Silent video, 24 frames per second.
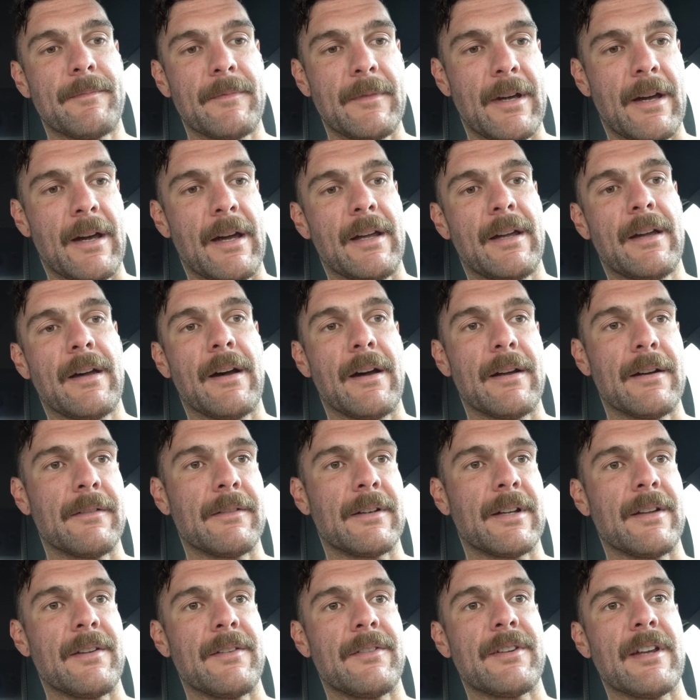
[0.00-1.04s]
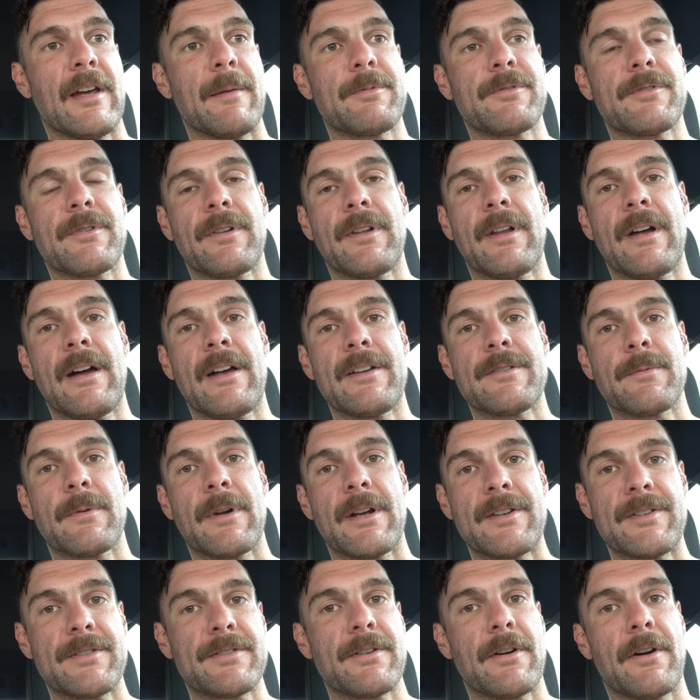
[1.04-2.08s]
kind of conceptualized when I
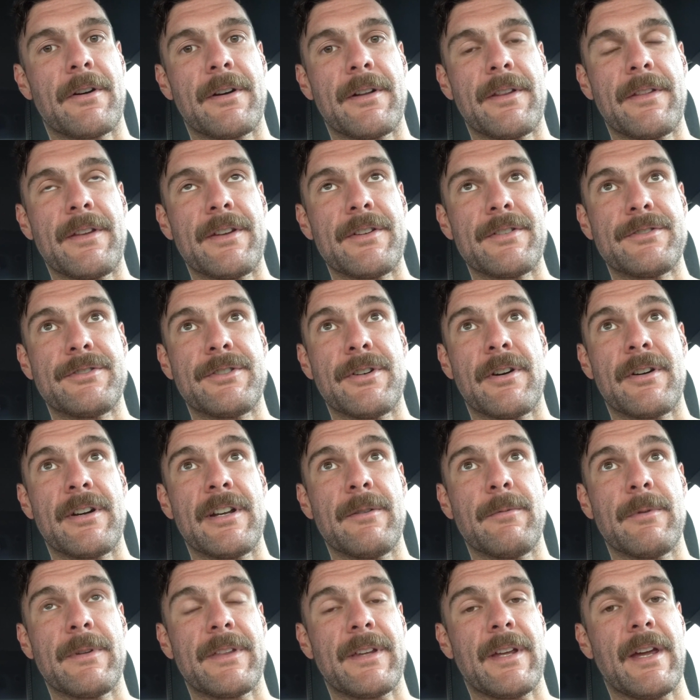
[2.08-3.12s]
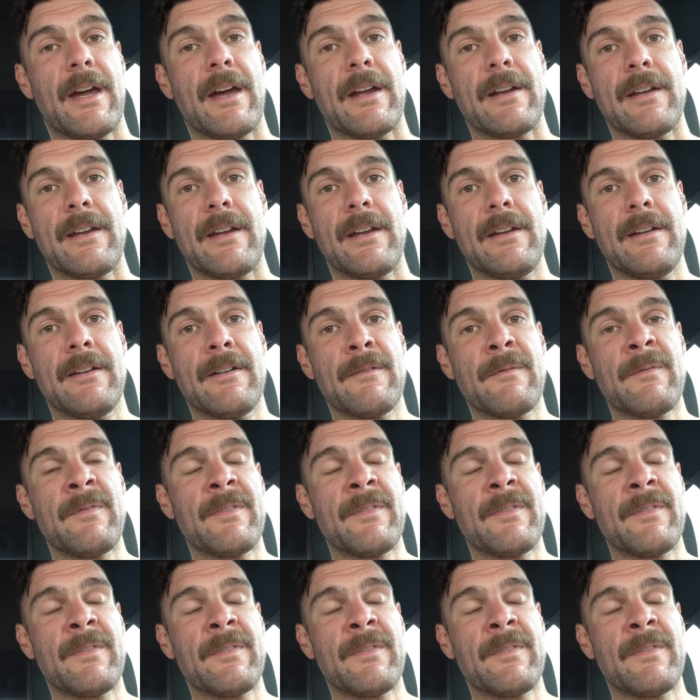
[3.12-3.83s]
started this journey with Kenny.